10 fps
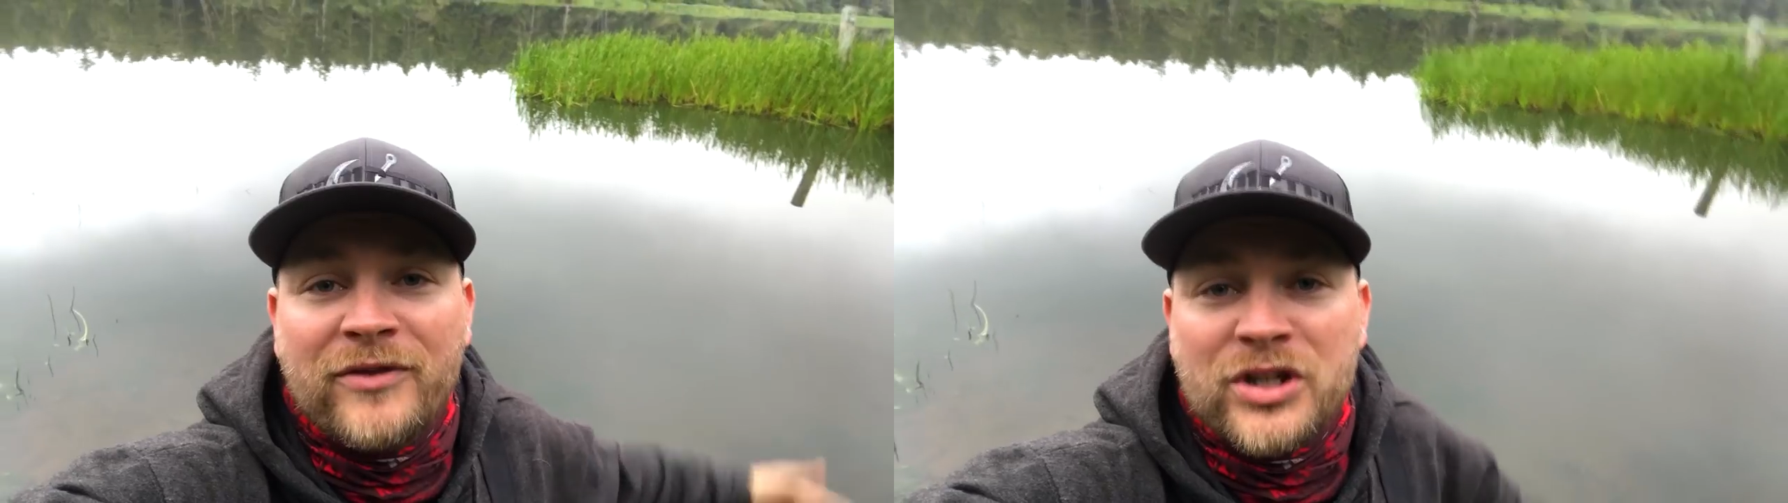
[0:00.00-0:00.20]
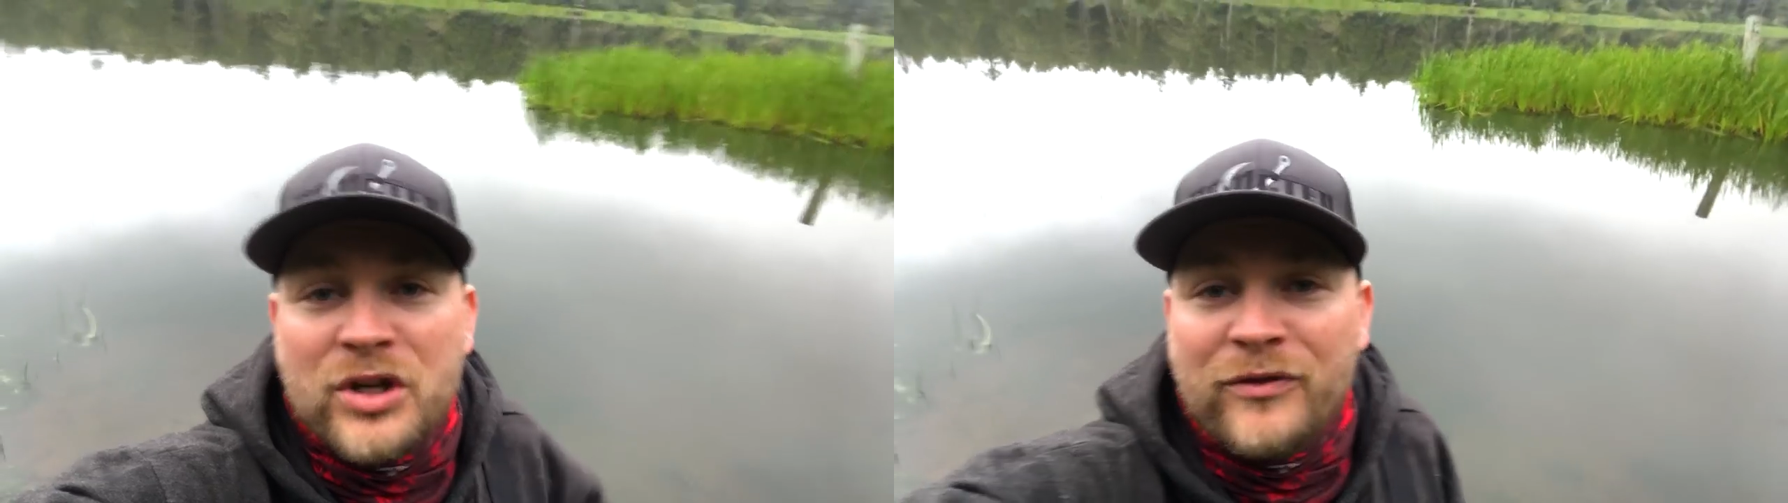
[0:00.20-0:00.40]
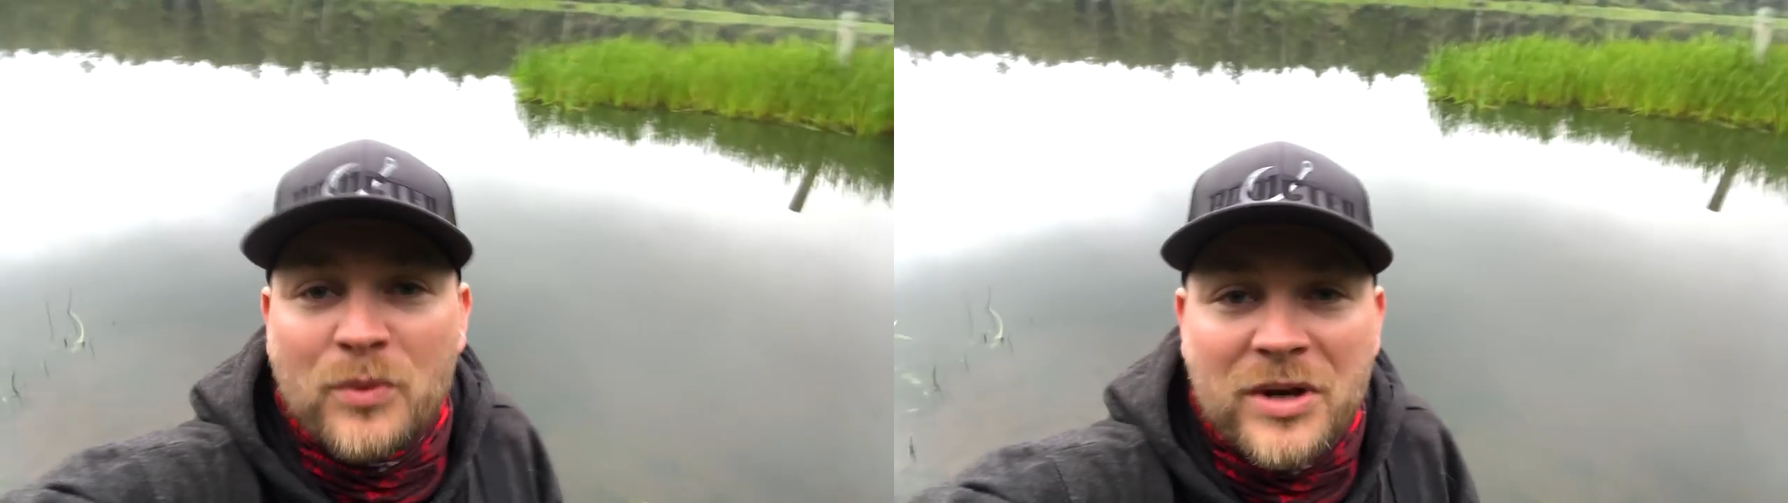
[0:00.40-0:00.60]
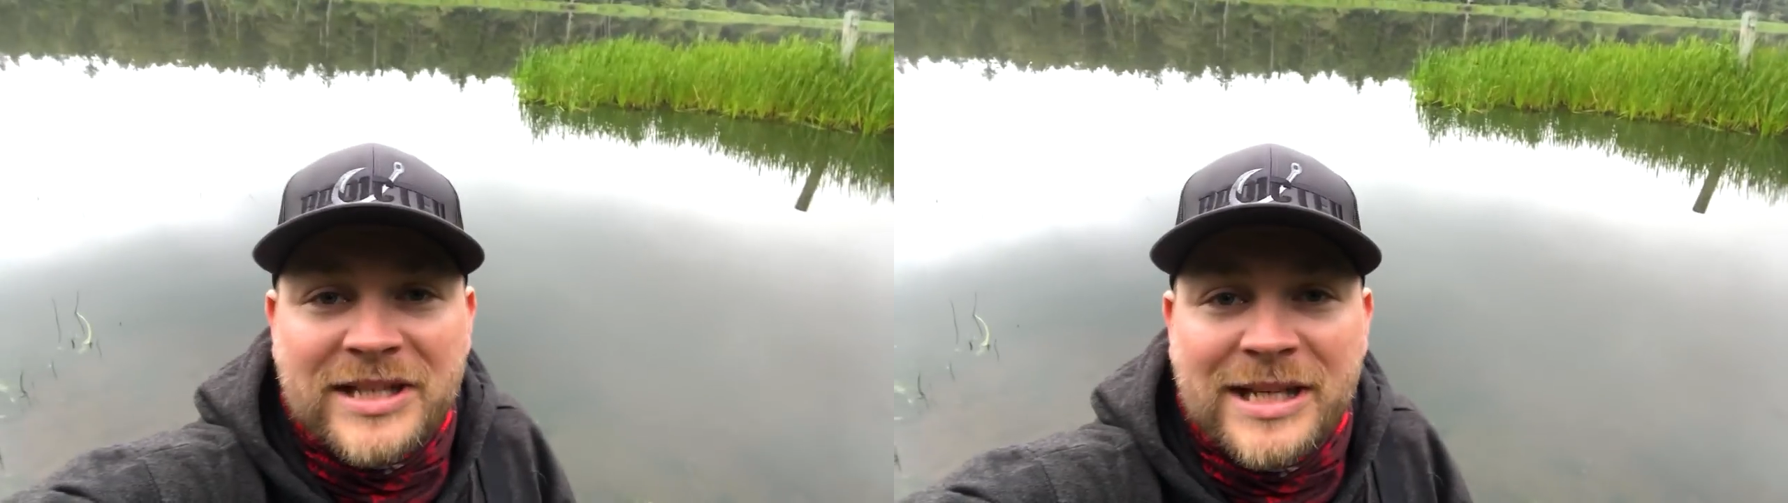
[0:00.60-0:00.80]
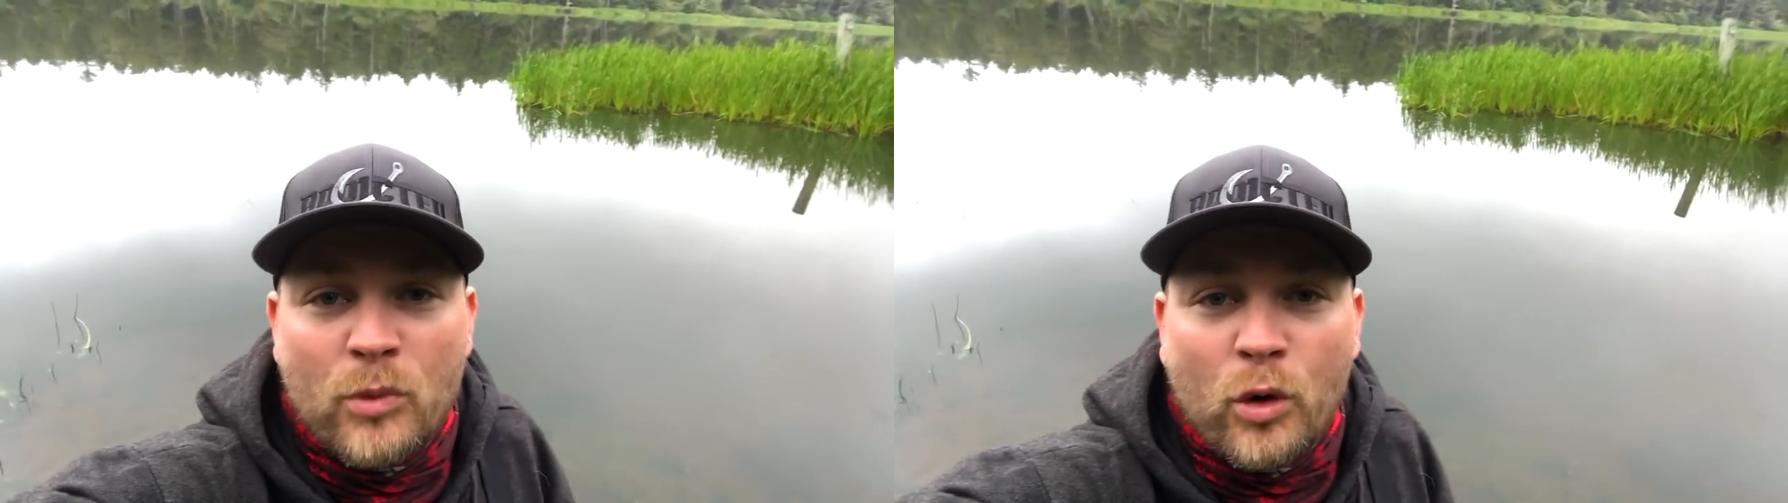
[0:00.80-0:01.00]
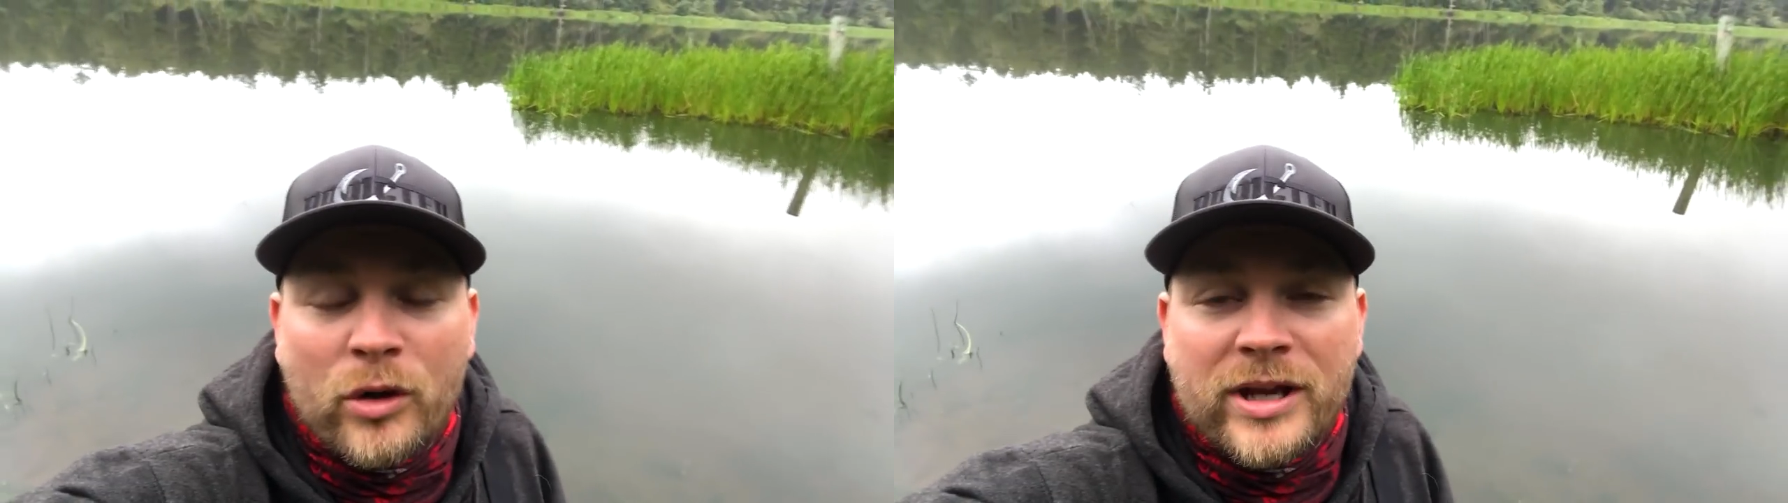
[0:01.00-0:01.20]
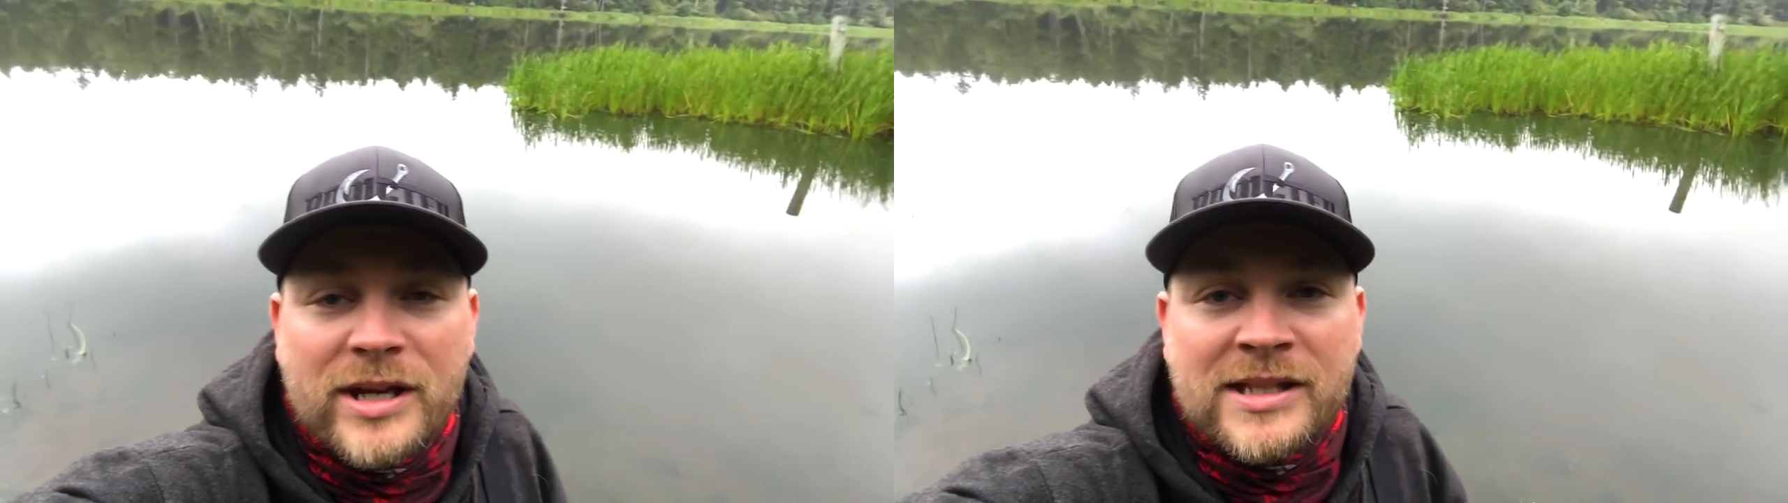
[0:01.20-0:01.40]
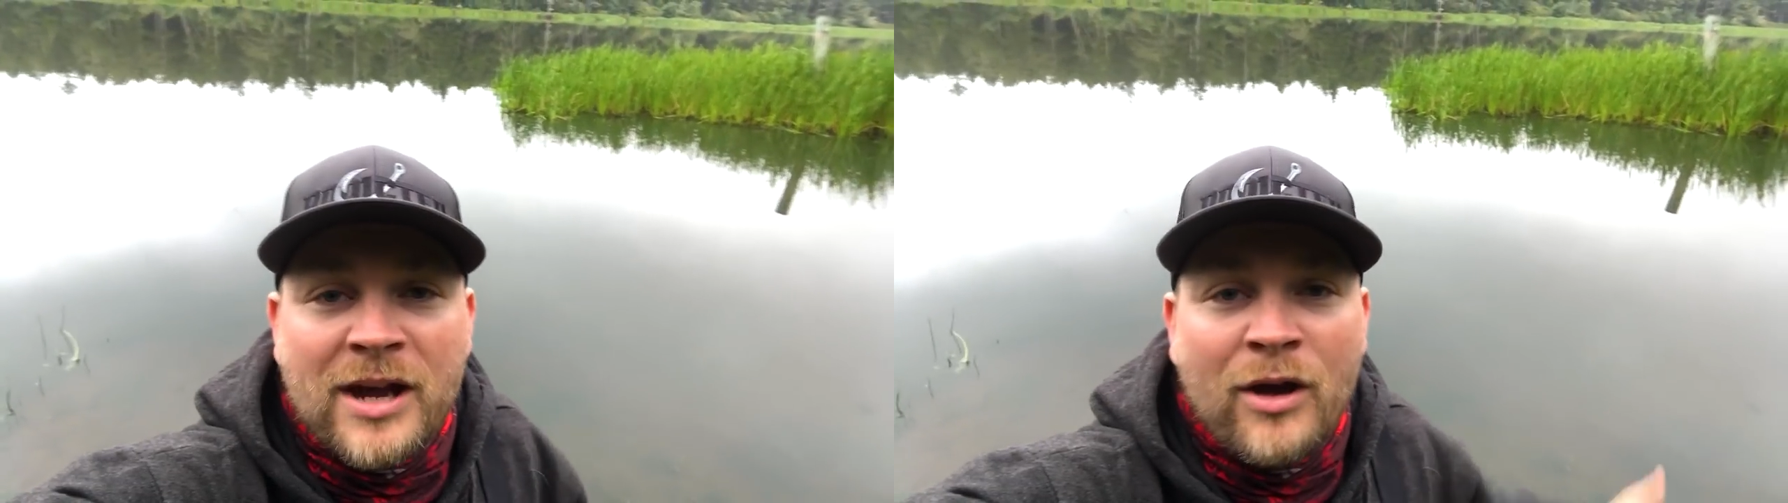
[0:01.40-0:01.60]
fishing, if you want to see more of
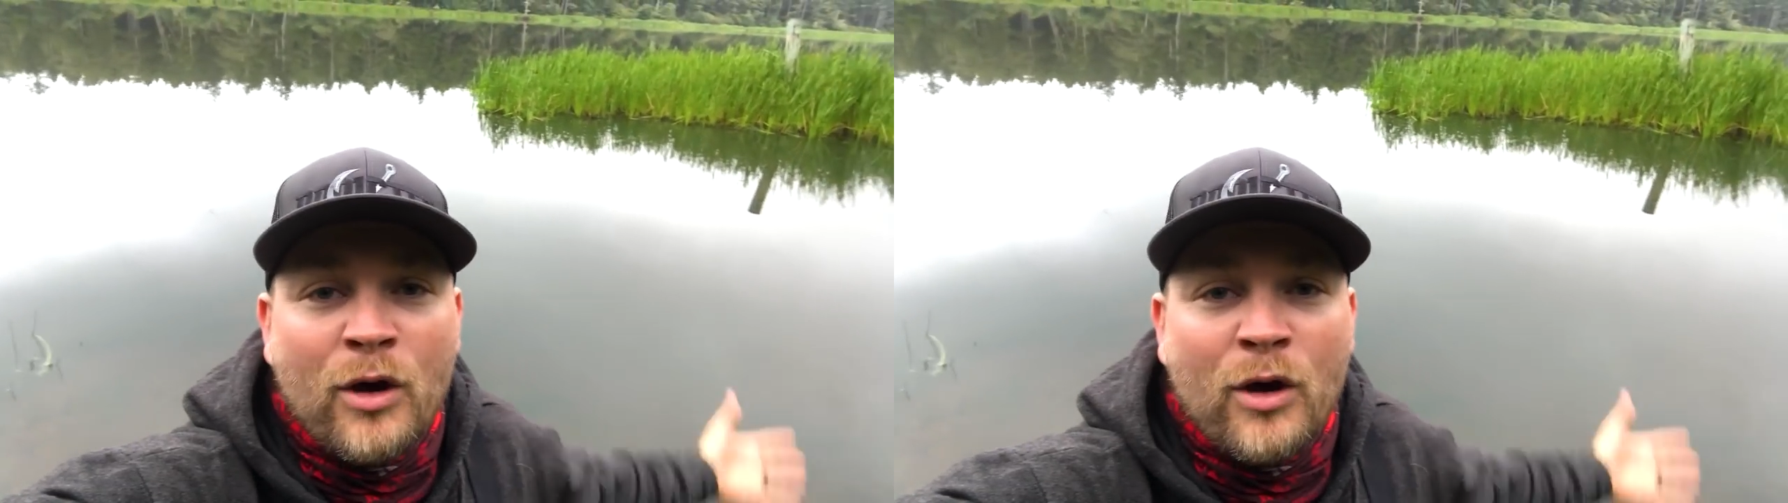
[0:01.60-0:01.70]
this,